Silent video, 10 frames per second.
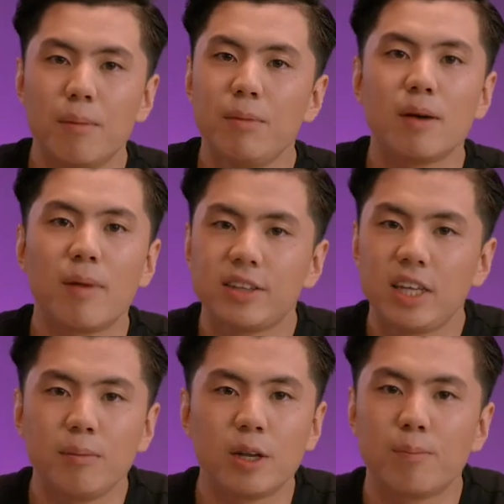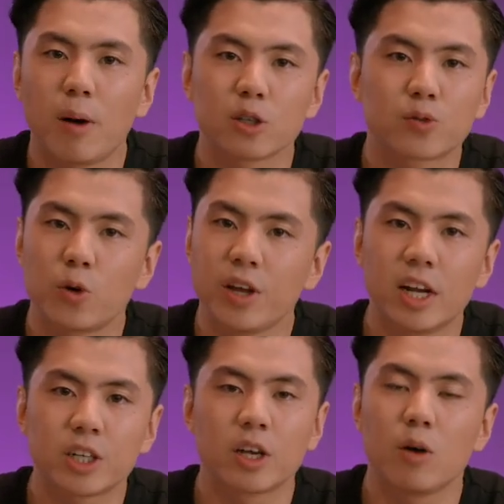me and my team in the past 4
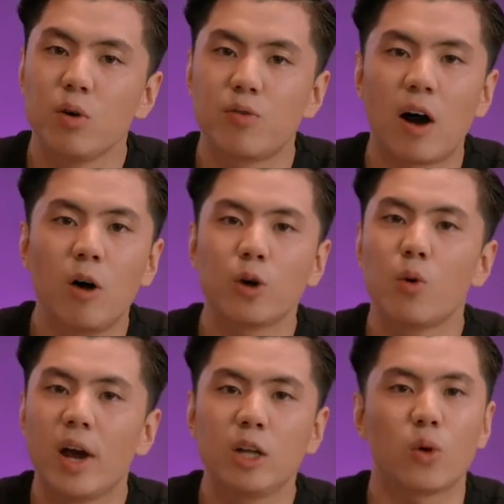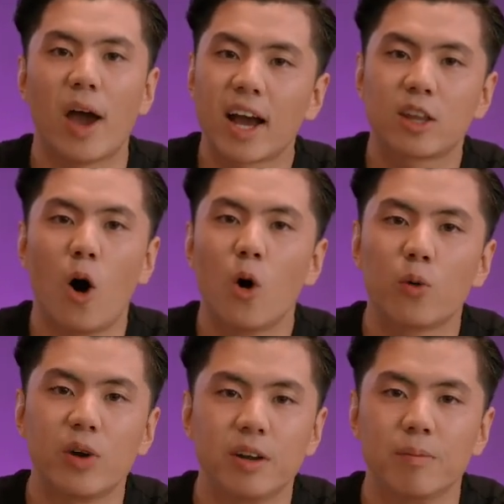years, we found a way to hack the algorithm.